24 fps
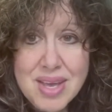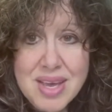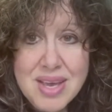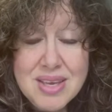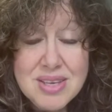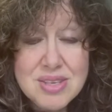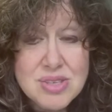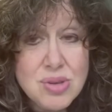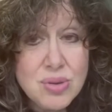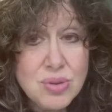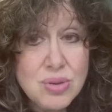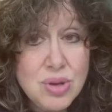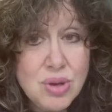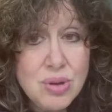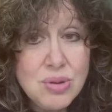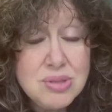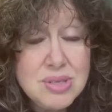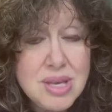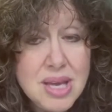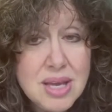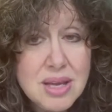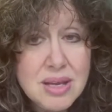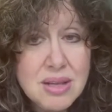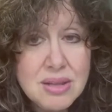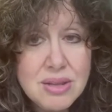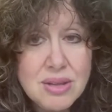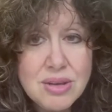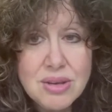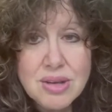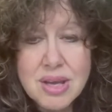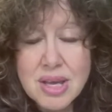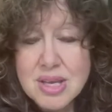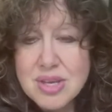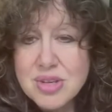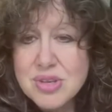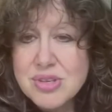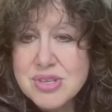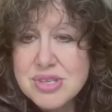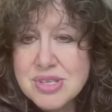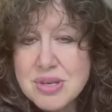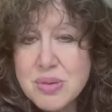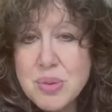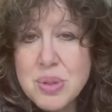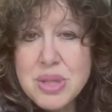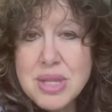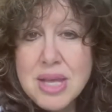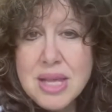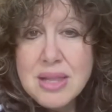So go take a look and you'll see
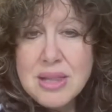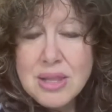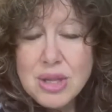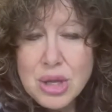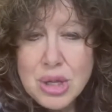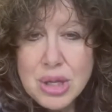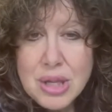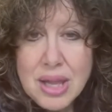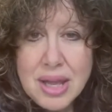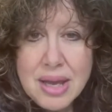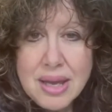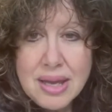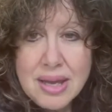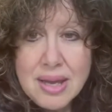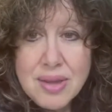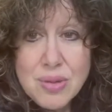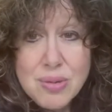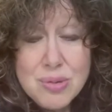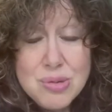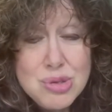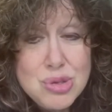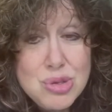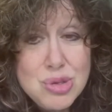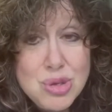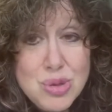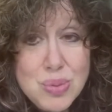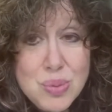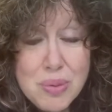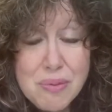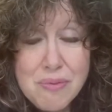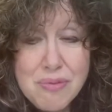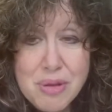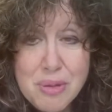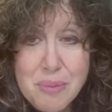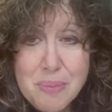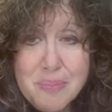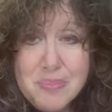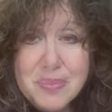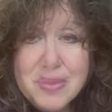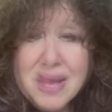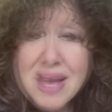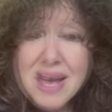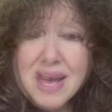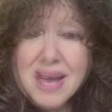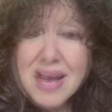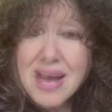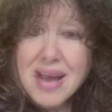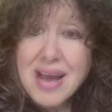what they look like. There's two of them.
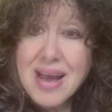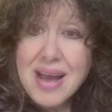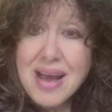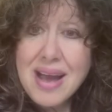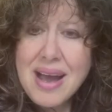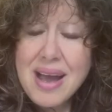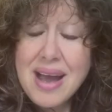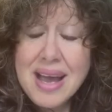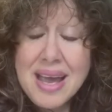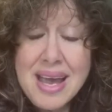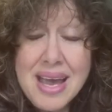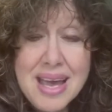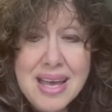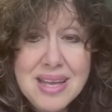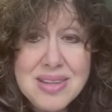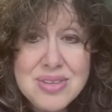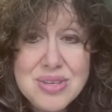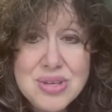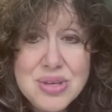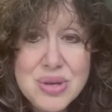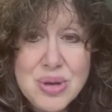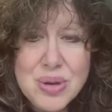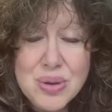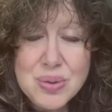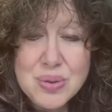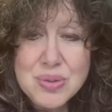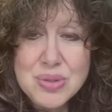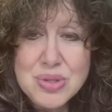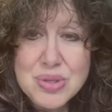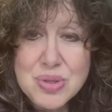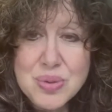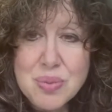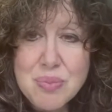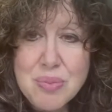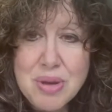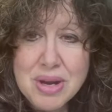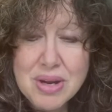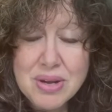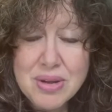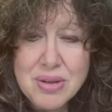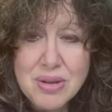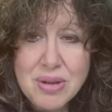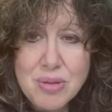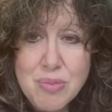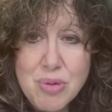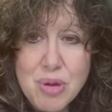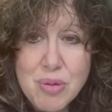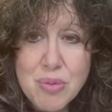I had to go to a
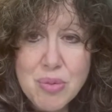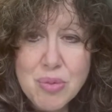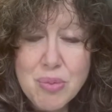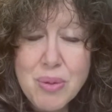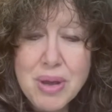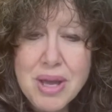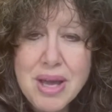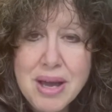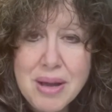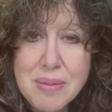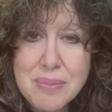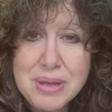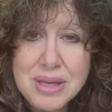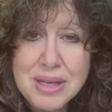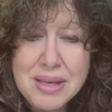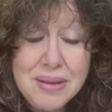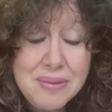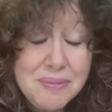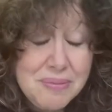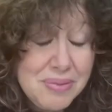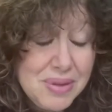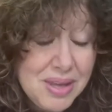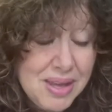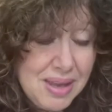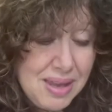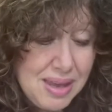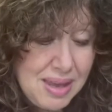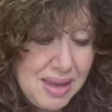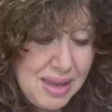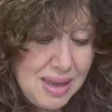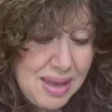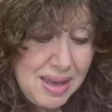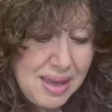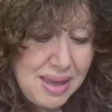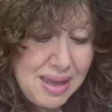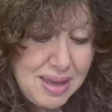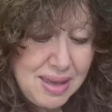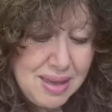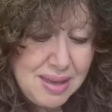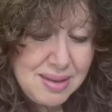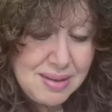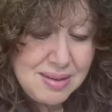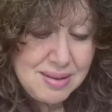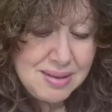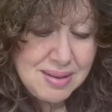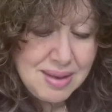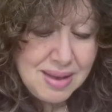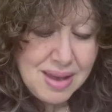medical appointment with my hubby,
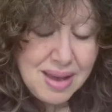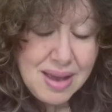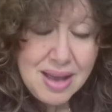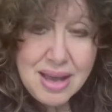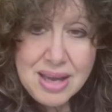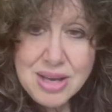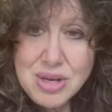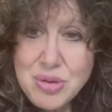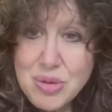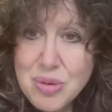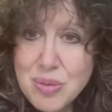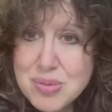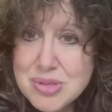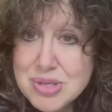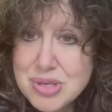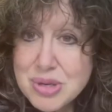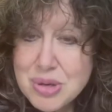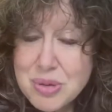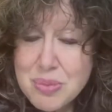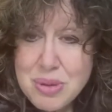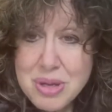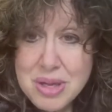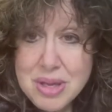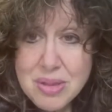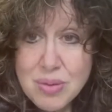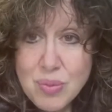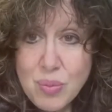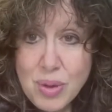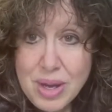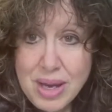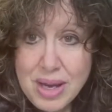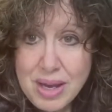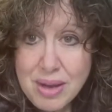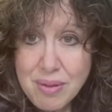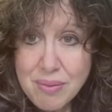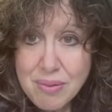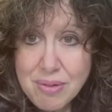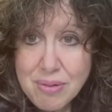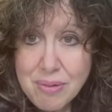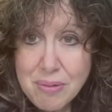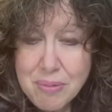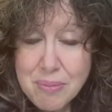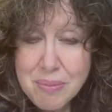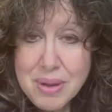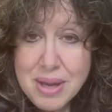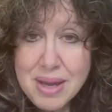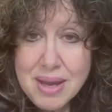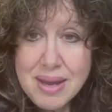and I knew I was going to be in the waiting
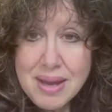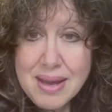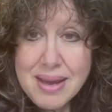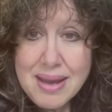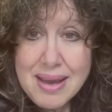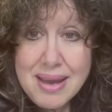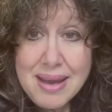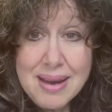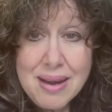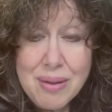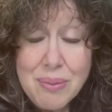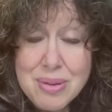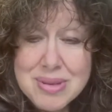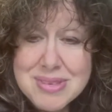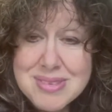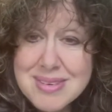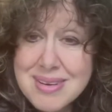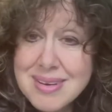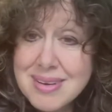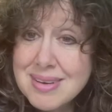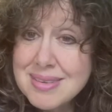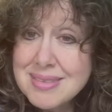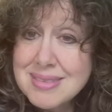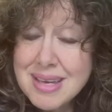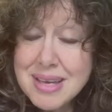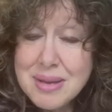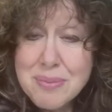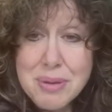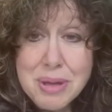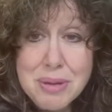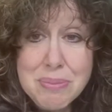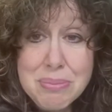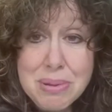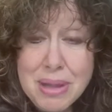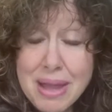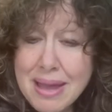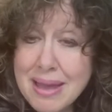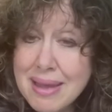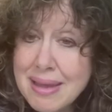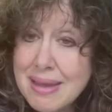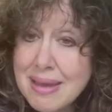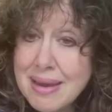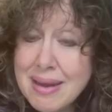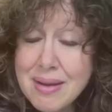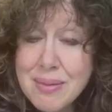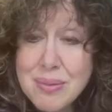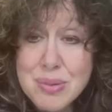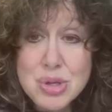room and I wasn't going to take my
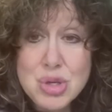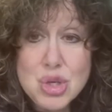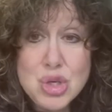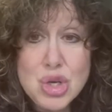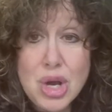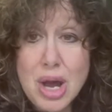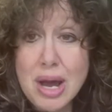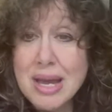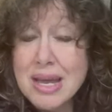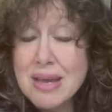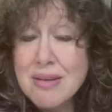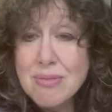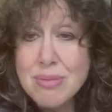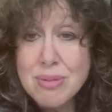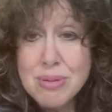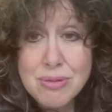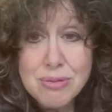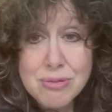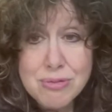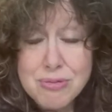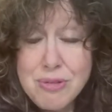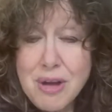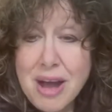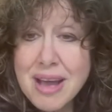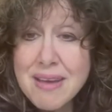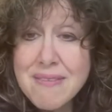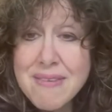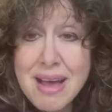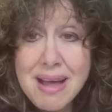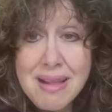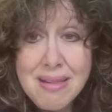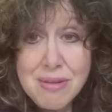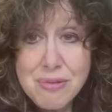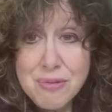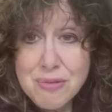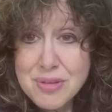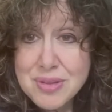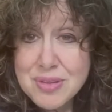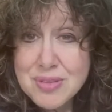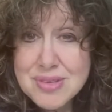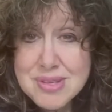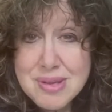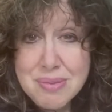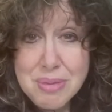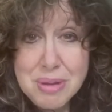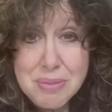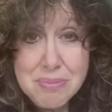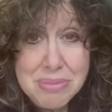blanket. I was shy about five elephants
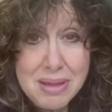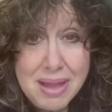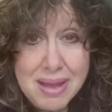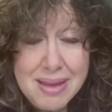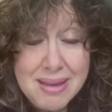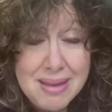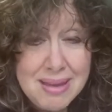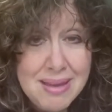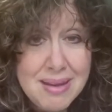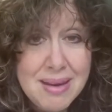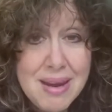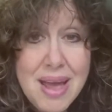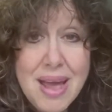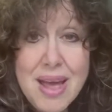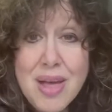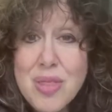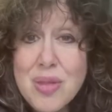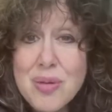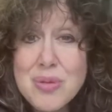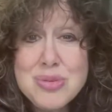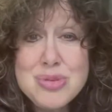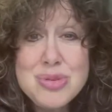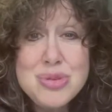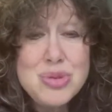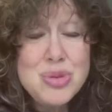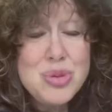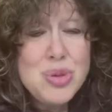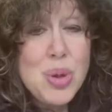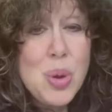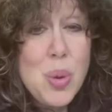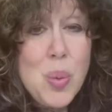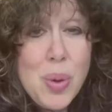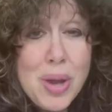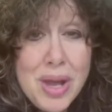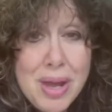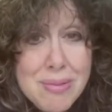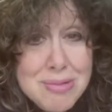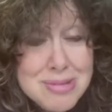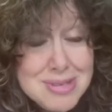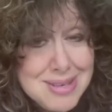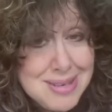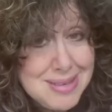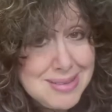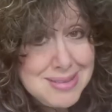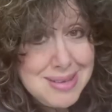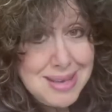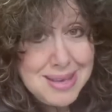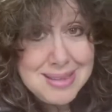on my blanket. There's no way I was
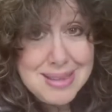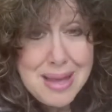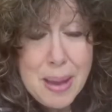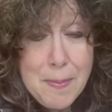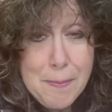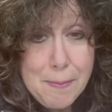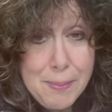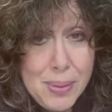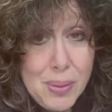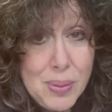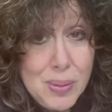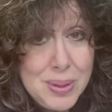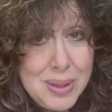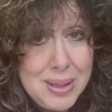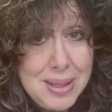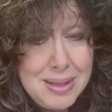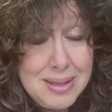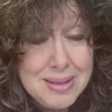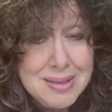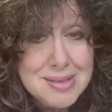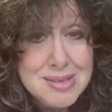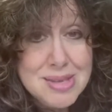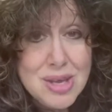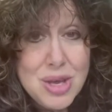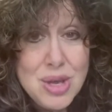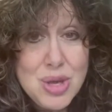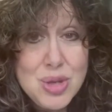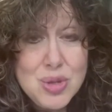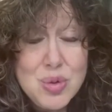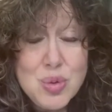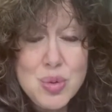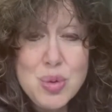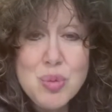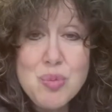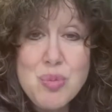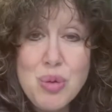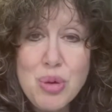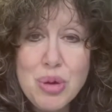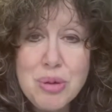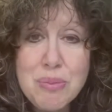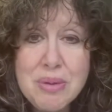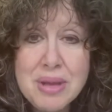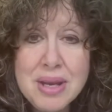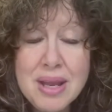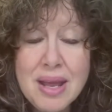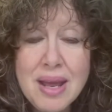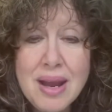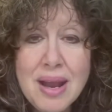going to take that bulkiness to an
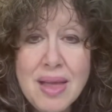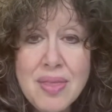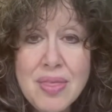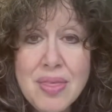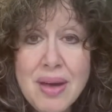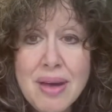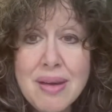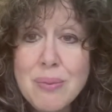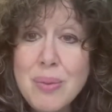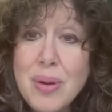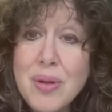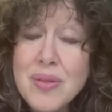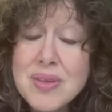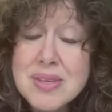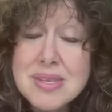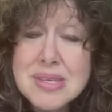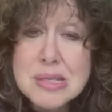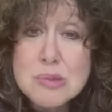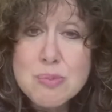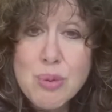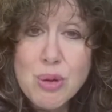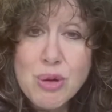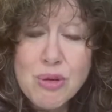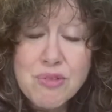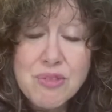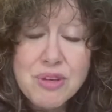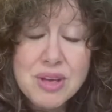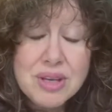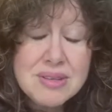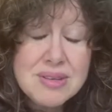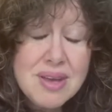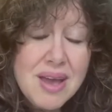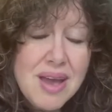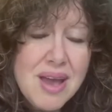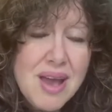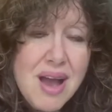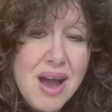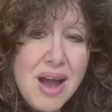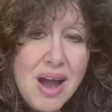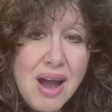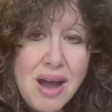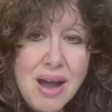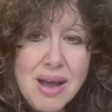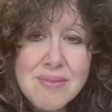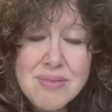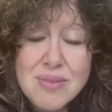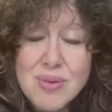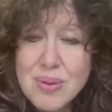appointment. And I thought, well, this is perfect.
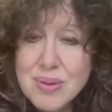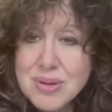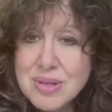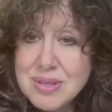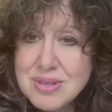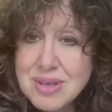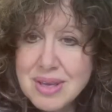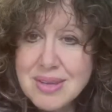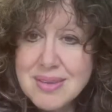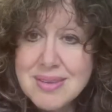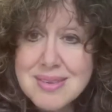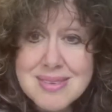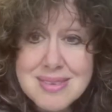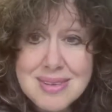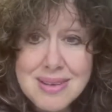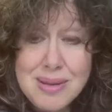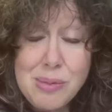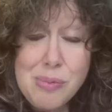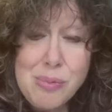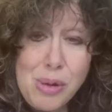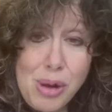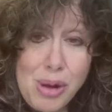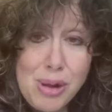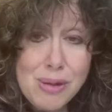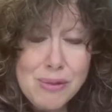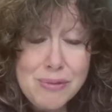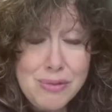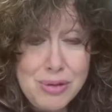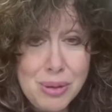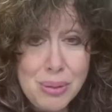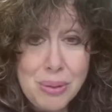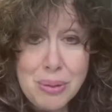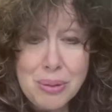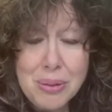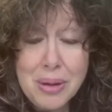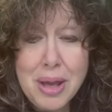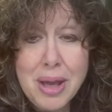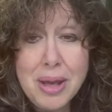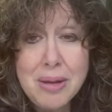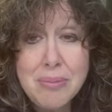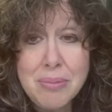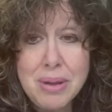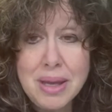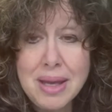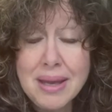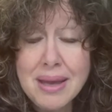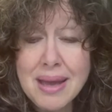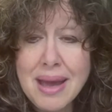I'm going to take this little ball of yarn and
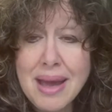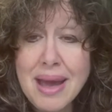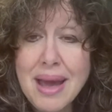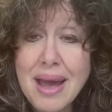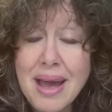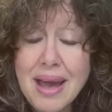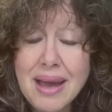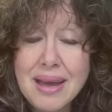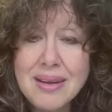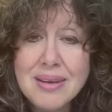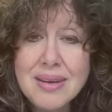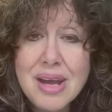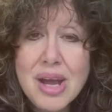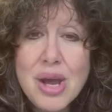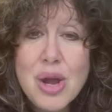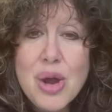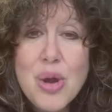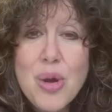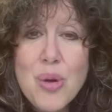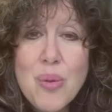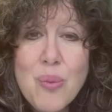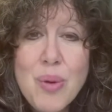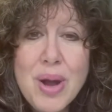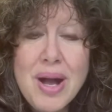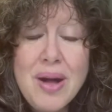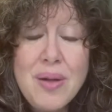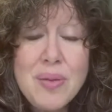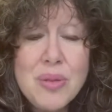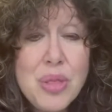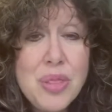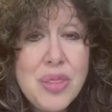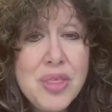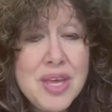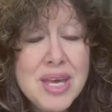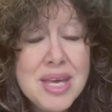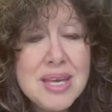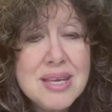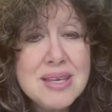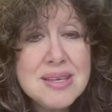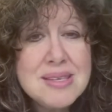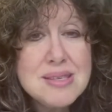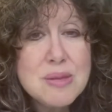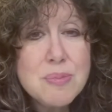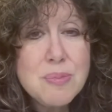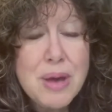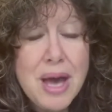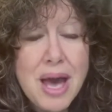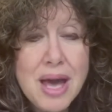make a hat. Well, the thing is,
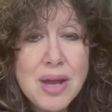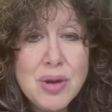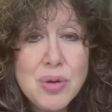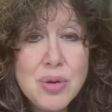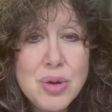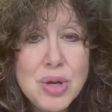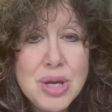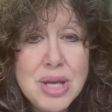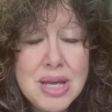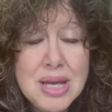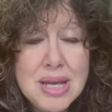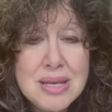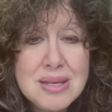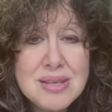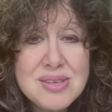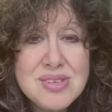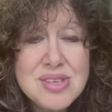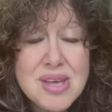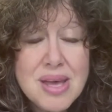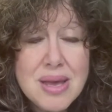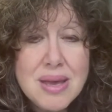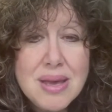the pattern is